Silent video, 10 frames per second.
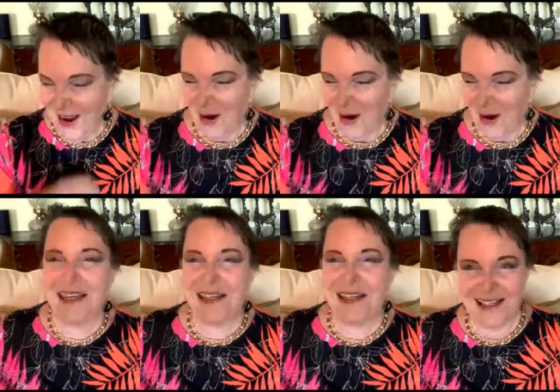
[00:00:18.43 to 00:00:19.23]

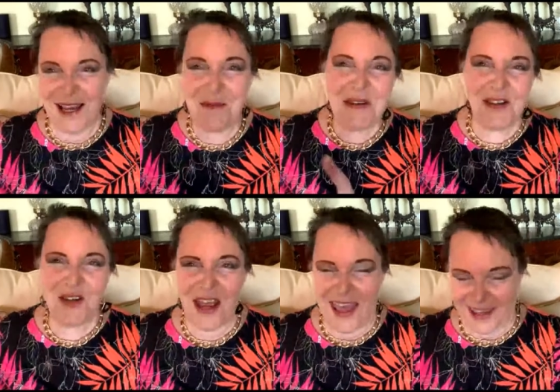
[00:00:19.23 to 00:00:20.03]
Wait, let me
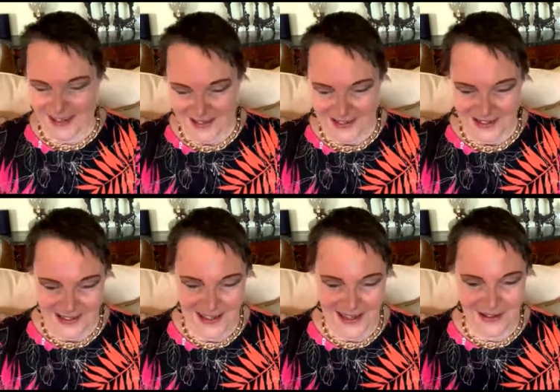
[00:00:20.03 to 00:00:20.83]
check.
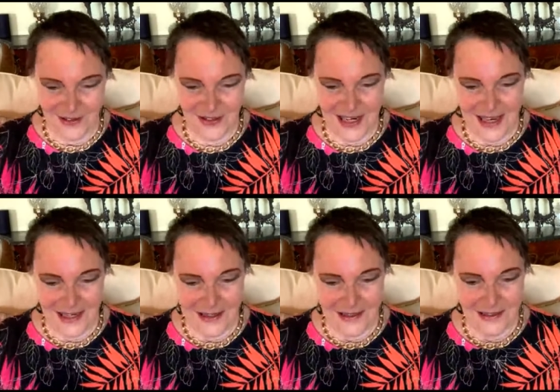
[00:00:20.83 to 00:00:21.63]
You
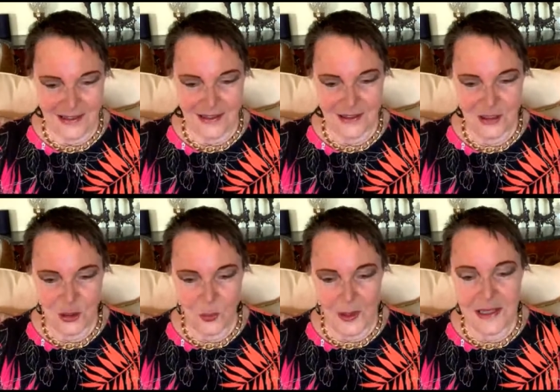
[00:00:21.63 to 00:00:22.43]
see, the
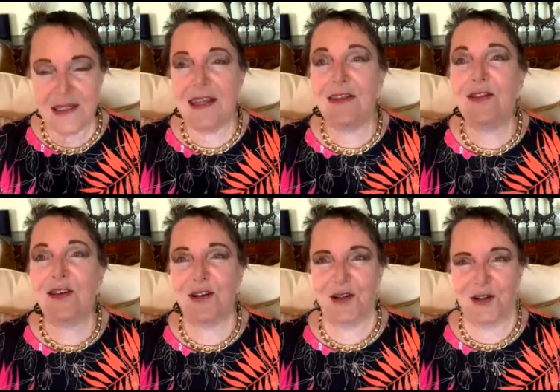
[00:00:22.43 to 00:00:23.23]

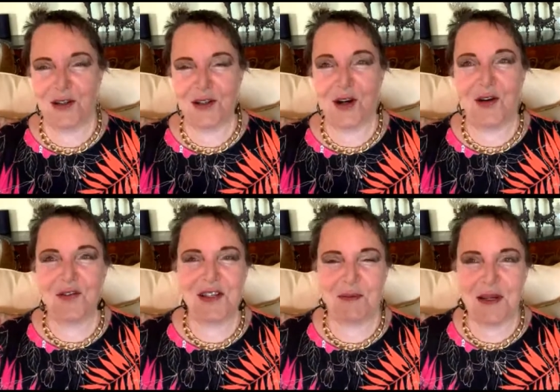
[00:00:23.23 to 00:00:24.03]
23rd
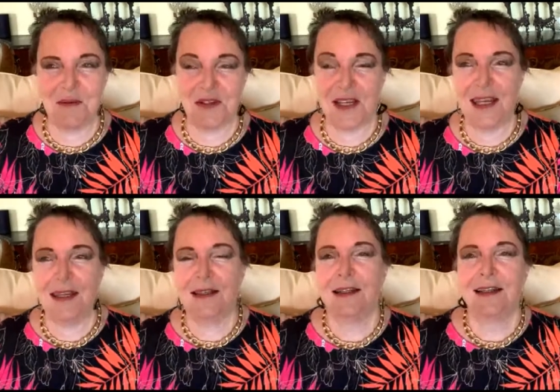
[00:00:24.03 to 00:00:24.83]
of September. See,
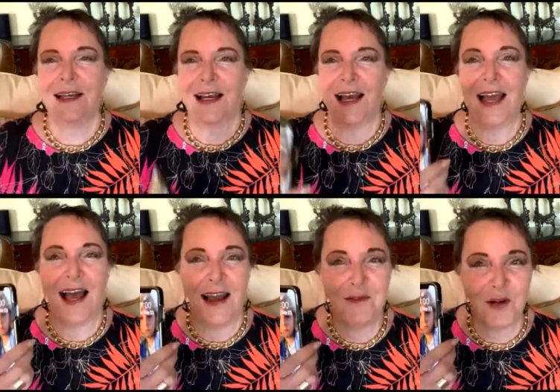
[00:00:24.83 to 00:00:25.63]

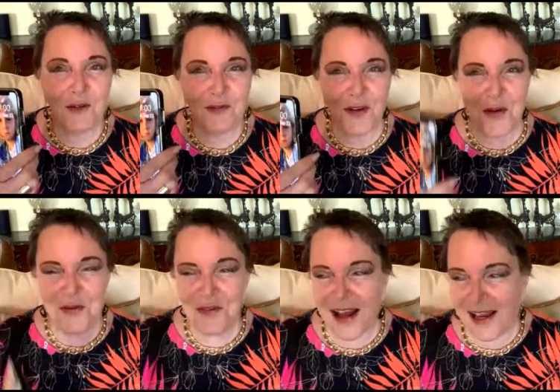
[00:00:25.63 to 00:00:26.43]
I've got a
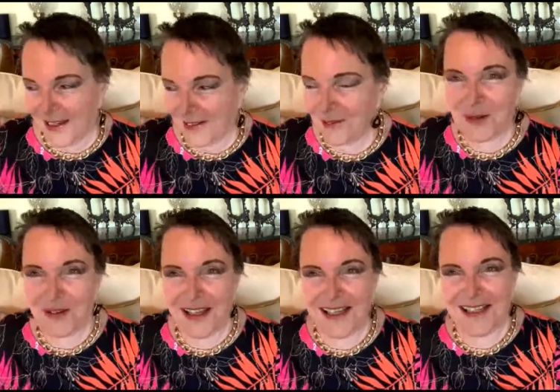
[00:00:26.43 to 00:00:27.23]
phone. I can
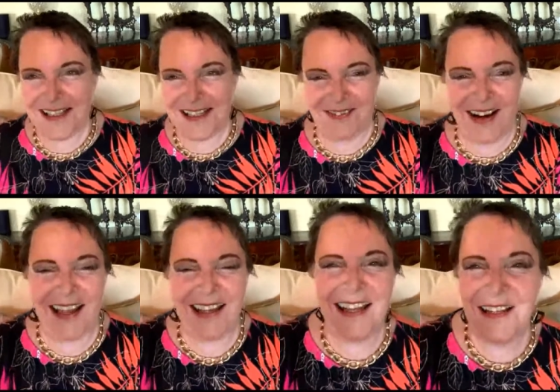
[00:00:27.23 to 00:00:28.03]
do this
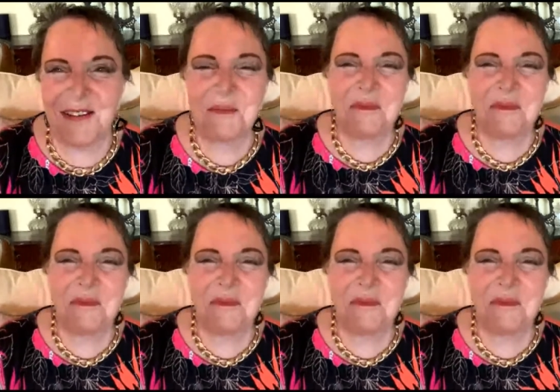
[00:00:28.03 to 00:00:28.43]
right then.